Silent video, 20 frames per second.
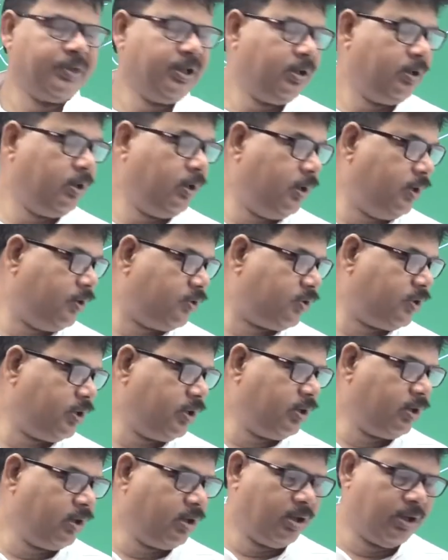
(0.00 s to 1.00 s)
is
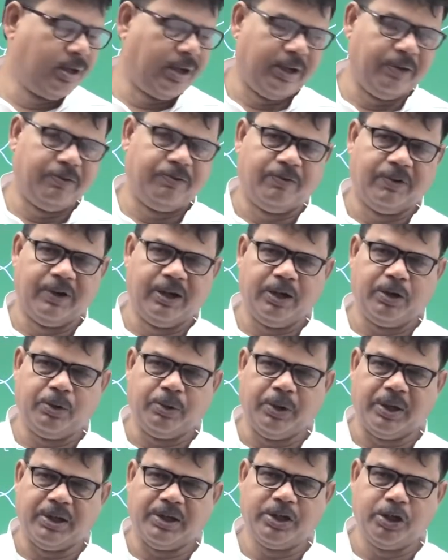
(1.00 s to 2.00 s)
referred to
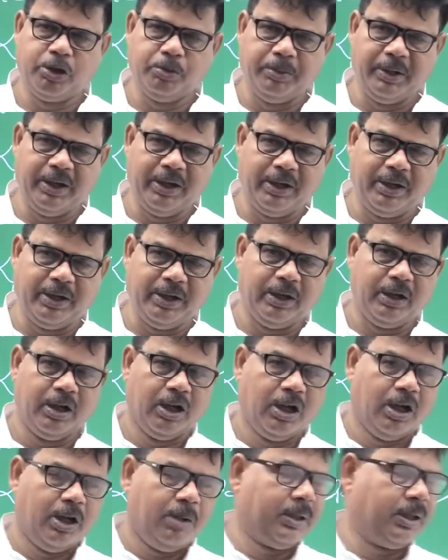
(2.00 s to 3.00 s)
as humidity.
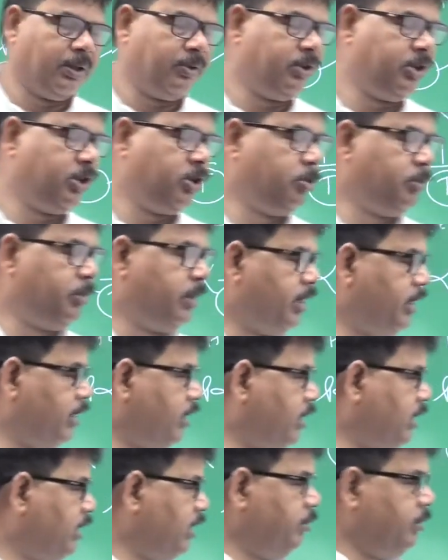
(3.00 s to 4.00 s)
But the
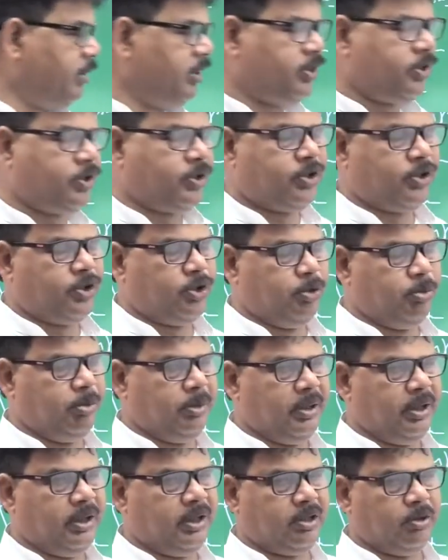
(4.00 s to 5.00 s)
humidity means
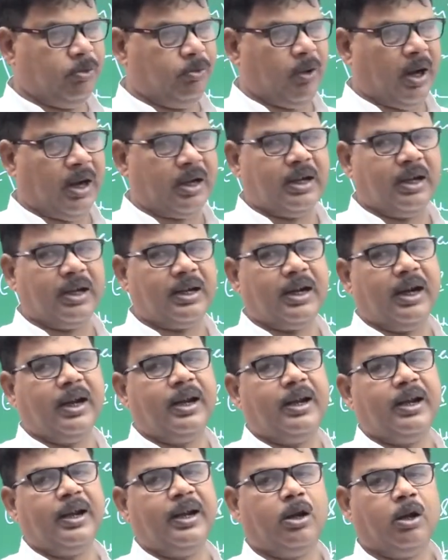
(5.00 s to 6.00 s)
humid water
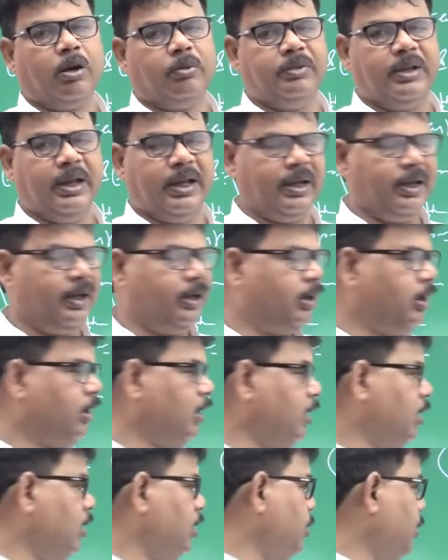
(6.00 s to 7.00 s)
content of the air.
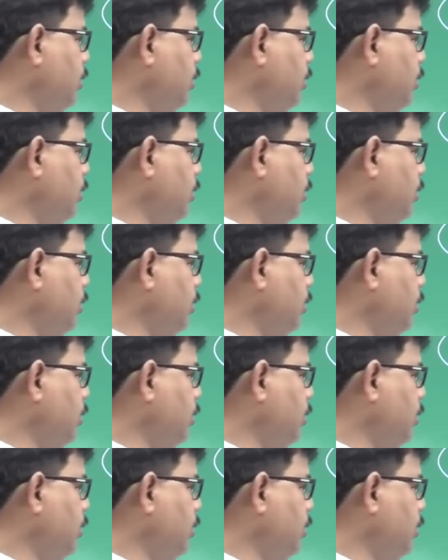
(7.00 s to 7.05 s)
So